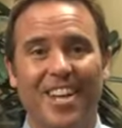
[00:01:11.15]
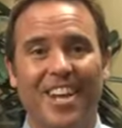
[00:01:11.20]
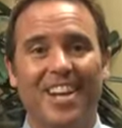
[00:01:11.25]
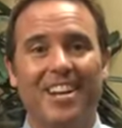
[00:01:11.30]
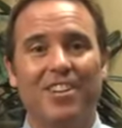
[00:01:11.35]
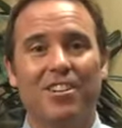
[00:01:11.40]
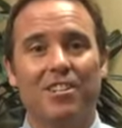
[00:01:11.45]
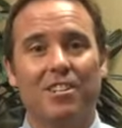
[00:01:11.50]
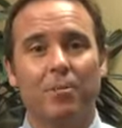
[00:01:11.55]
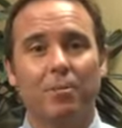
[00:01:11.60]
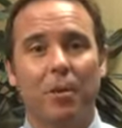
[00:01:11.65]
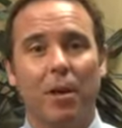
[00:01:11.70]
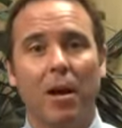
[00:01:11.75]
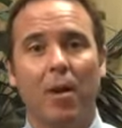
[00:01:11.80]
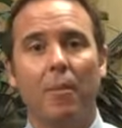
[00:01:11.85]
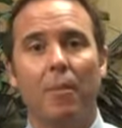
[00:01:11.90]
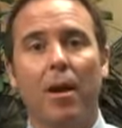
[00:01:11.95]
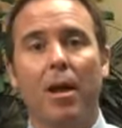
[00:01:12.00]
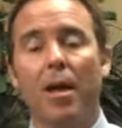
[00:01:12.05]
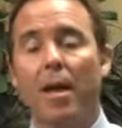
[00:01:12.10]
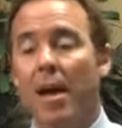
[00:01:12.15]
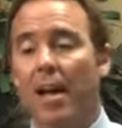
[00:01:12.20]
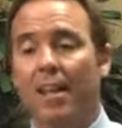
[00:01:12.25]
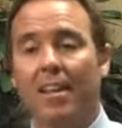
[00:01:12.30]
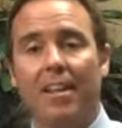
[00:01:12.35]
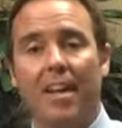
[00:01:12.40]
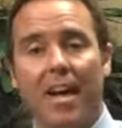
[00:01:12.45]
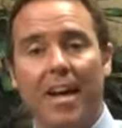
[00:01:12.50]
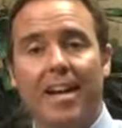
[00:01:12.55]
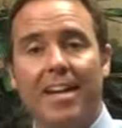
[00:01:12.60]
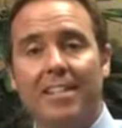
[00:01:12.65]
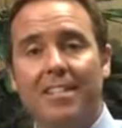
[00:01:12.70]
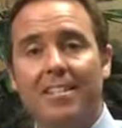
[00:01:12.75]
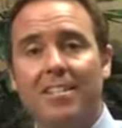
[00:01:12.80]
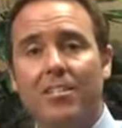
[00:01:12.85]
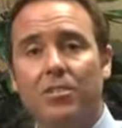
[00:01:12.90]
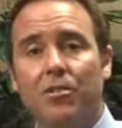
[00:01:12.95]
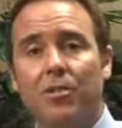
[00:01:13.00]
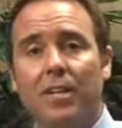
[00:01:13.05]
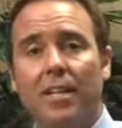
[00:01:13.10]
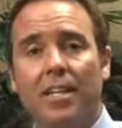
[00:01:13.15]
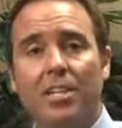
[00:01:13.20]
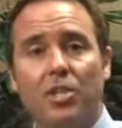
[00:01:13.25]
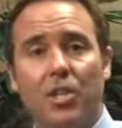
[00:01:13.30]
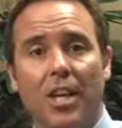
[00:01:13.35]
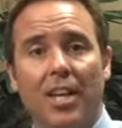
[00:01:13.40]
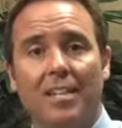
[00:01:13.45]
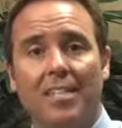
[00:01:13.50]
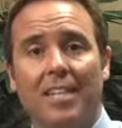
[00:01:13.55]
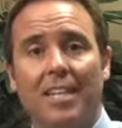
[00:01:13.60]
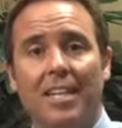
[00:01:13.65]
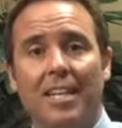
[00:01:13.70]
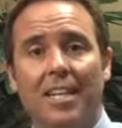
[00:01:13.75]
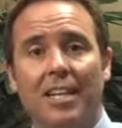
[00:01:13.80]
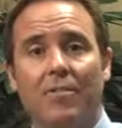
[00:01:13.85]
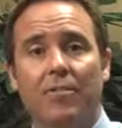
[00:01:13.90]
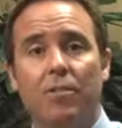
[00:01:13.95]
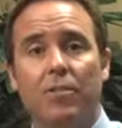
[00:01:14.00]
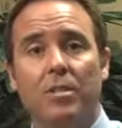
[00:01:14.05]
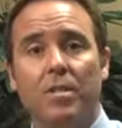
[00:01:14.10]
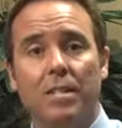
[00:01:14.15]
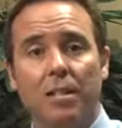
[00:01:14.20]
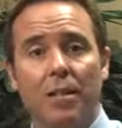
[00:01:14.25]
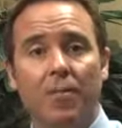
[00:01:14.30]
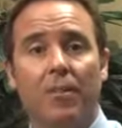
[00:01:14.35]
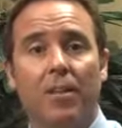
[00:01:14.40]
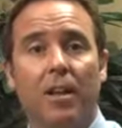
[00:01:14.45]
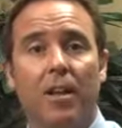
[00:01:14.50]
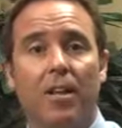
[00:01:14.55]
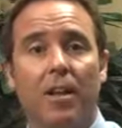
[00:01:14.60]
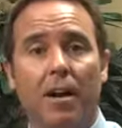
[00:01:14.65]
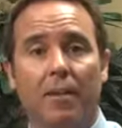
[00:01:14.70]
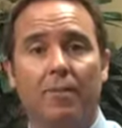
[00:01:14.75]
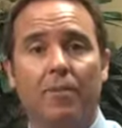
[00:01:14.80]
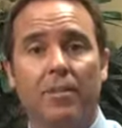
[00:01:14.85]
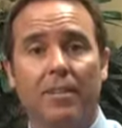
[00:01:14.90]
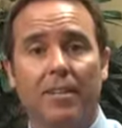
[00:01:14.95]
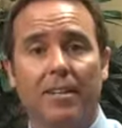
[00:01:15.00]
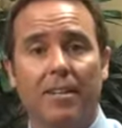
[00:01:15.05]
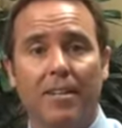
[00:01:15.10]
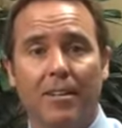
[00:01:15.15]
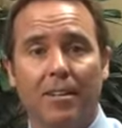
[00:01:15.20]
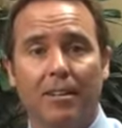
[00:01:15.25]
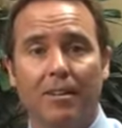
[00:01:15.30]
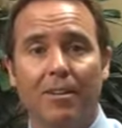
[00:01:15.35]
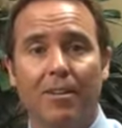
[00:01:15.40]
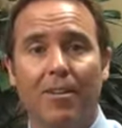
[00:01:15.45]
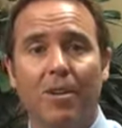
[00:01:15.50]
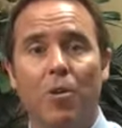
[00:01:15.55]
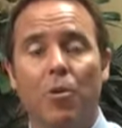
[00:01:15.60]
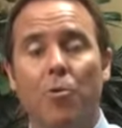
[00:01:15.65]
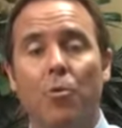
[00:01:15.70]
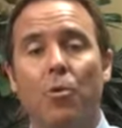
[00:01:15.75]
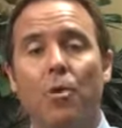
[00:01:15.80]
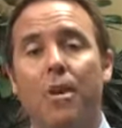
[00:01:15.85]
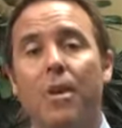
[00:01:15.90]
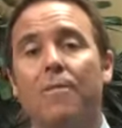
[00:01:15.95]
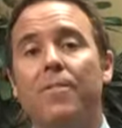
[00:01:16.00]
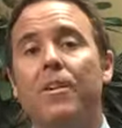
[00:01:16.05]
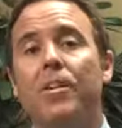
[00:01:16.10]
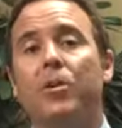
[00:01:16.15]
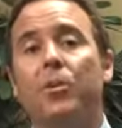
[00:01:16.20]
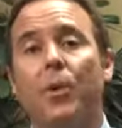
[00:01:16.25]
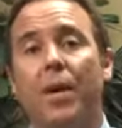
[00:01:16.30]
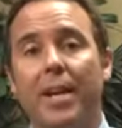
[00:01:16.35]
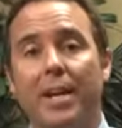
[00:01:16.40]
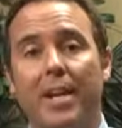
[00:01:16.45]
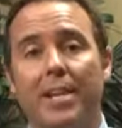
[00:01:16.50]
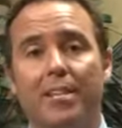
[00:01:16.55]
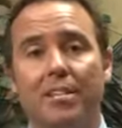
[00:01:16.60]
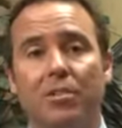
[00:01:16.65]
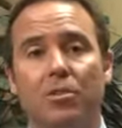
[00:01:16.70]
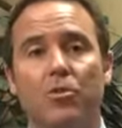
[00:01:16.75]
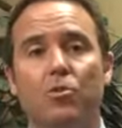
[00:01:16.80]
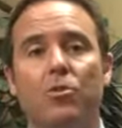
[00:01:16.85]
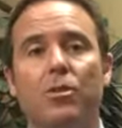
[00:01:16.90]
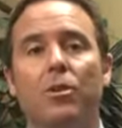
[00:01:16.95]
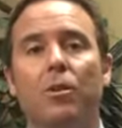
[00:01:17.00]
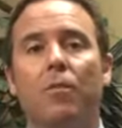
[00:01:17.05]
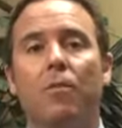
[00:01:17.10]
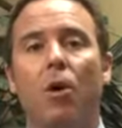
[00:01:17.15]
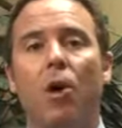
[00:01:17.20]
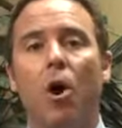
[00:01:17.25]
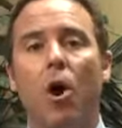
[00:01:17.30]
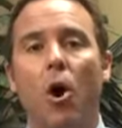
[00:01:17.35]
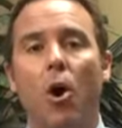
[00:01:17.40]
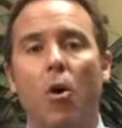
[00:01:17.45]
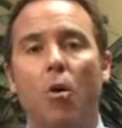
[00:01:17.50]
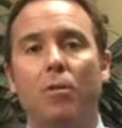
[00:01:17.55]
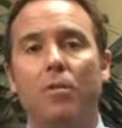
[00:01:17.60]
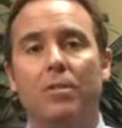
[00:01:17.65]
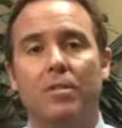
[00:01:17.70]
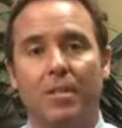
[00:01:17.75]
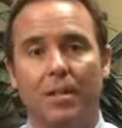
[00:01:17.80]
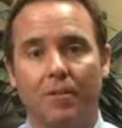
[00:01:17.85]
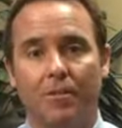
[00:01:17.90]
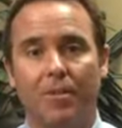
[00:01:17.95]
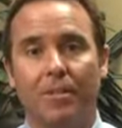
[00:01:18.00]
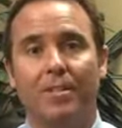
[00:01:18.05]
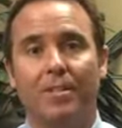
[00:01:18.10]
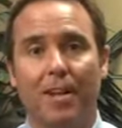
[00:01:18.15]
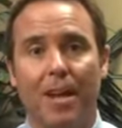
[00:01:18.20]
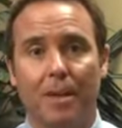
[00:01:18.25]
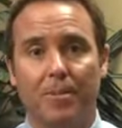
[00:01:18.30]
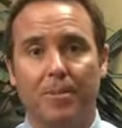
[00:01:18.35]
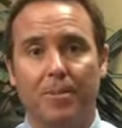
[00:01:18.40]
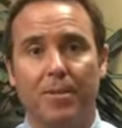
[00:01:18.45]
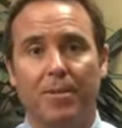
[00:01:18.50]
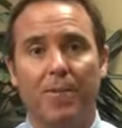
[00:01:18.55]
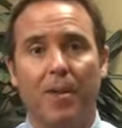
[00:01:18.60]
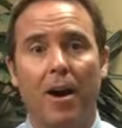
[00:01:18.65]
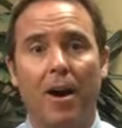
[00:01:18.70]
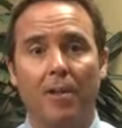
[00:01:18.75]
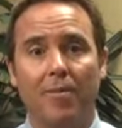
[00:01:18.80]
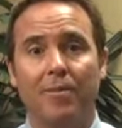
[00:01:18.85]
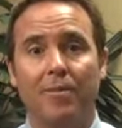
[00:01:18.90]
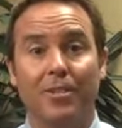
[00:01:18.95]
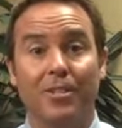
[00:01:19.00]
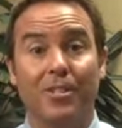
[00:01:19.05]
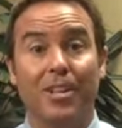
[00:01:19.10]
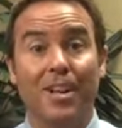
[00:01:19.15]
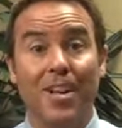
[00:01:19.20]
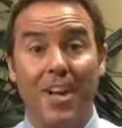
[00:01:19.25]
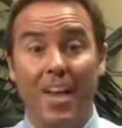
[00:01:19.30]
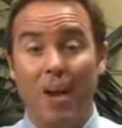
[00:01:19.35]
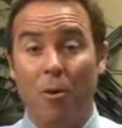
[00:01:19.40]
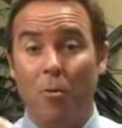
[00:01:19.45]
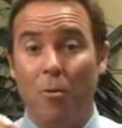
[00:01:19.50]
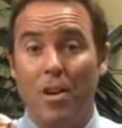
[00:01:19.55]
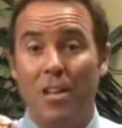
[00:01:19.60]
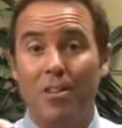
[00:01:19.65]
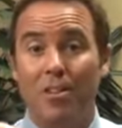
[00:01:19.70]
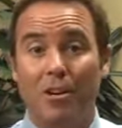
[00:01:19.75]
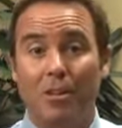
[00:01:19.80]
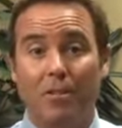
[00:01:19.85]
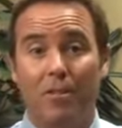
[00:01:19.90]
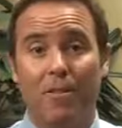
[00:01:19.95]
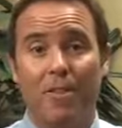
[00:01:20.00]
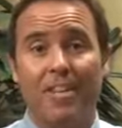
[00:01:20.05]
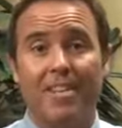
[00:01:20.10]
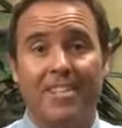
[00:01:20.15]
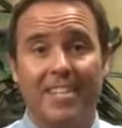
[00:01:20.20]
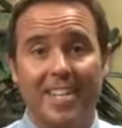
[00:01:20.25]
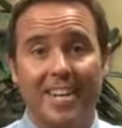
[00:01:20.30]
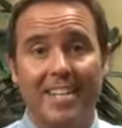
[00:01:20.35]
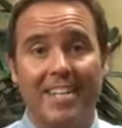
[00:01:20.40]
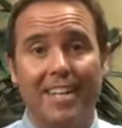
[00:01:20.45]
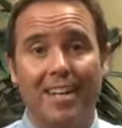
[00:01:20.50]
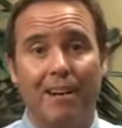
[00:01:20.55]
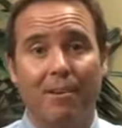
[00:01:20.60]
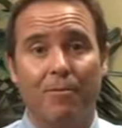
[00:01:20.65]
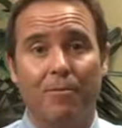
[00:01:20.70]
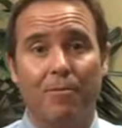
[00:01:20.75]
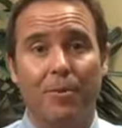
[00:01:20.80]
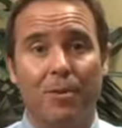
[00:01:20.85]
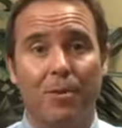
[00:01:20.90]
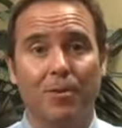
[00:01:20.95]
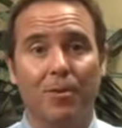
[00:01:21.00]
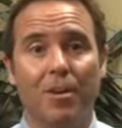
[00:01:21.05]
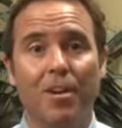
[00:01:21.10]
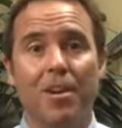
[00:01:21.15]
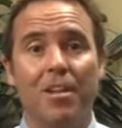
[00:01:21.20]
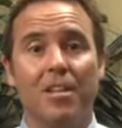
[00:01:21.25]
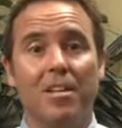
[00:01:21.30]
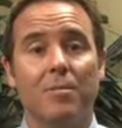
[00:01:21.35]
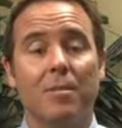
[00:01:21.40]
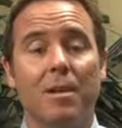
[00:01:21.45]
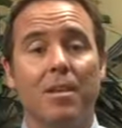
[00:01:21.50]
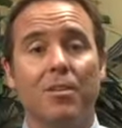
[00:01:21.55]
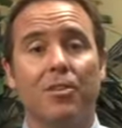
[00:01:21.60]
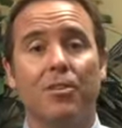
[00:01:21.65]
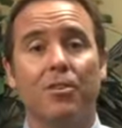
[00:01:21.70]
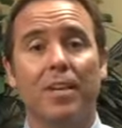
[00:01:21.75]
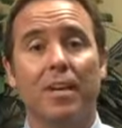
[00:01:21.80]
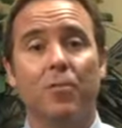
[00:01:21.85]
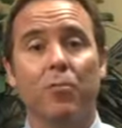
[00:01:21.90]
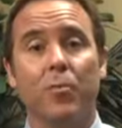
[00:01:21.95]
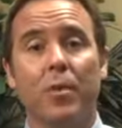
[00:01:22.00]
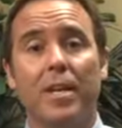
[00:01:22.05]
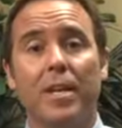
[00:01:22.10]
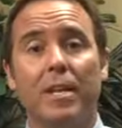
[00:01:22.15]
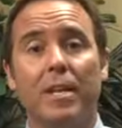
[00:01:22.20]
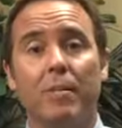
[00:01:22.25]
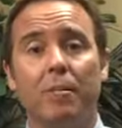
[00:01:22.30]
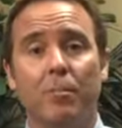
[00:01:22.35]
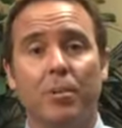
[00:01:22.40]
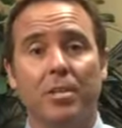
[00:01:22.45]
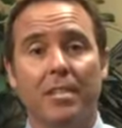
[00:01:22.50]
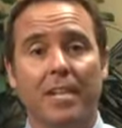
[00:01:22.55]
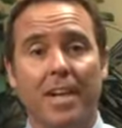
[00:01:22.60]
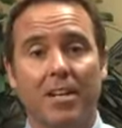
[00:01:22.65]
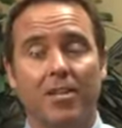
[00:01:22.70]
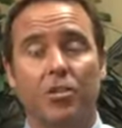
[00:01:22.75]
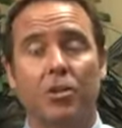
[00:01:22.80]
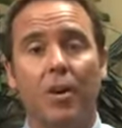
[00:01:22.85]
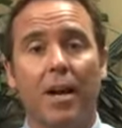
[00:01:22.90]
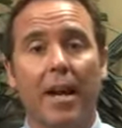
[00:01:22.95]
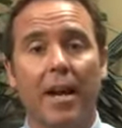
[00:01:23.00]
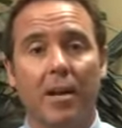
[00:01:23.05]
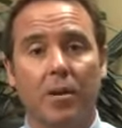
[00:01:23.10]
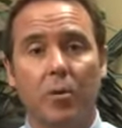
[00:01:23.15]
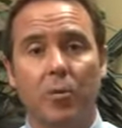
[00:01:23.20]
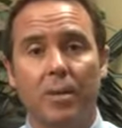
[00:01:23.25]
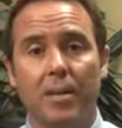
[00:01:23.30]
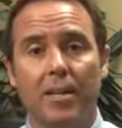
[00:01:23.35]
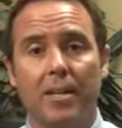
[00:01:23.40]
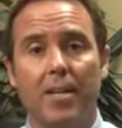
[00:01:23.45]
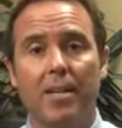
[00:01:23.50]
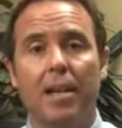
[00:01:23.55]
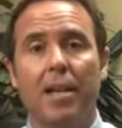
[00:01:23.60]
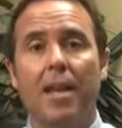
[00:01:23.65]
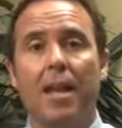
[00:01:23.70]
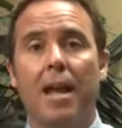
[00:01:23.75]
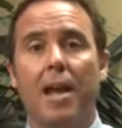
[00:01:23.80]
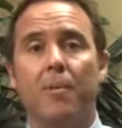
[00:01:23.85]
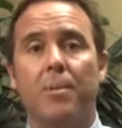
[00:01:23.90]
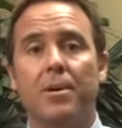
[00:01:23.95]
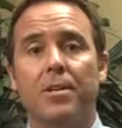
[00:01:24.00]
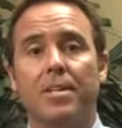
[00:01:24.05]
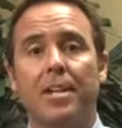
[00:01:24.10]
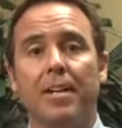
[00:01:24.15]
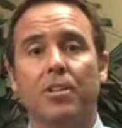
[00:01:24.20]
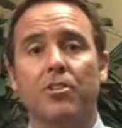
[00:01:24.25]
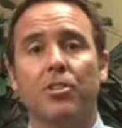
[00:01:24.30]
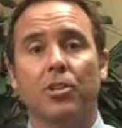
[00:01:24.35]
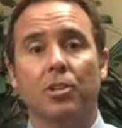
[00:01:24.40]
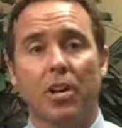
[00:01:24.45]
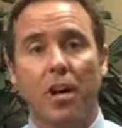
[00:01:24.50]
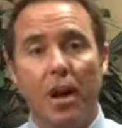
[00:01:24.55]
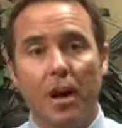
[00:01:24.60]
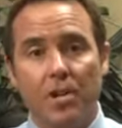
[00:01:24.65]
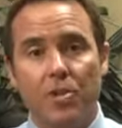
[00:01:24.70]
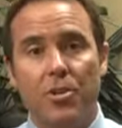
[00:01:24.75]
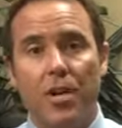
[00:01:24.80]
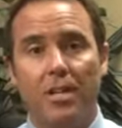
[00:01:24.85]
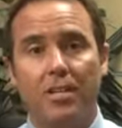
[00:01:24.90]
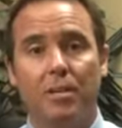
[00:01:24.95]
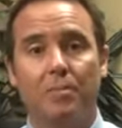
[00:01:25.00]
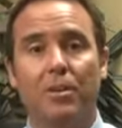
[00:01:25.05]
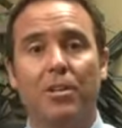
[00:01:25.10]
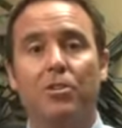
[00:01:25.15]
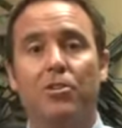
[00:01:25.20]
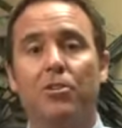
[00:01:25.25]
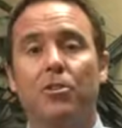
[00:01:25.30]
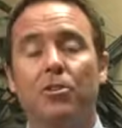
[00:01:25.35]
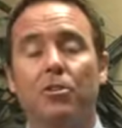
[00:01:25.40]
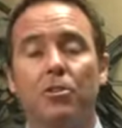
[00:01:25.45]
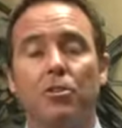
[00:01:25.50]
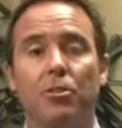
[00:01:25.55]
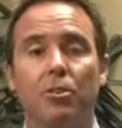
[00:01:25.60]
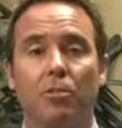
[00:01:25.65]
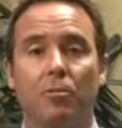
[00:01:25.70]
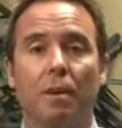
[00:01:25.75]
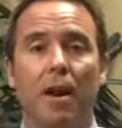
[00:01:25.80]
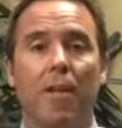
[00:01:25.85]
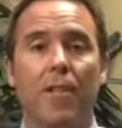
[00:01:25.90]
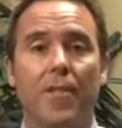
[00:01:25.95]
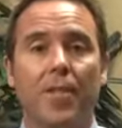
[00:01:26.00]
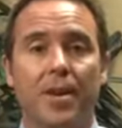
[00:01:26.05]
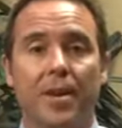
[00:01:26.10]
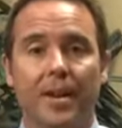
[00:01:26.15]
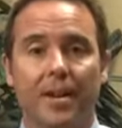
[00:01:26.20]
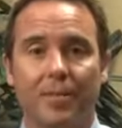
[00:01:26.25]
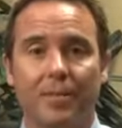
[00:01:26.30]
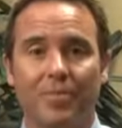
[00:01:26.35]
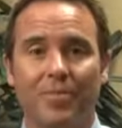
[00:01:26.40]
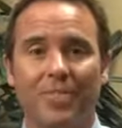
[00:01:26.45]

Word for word: And here's the problem a lot of agents don't get a chance to even deal with a lot of offers in a year, where you have the great agents who deal with all different types of offers. And we look for the detail for you to make sure that we can protect your equity and protect your contract and make sure you're doing the right thing.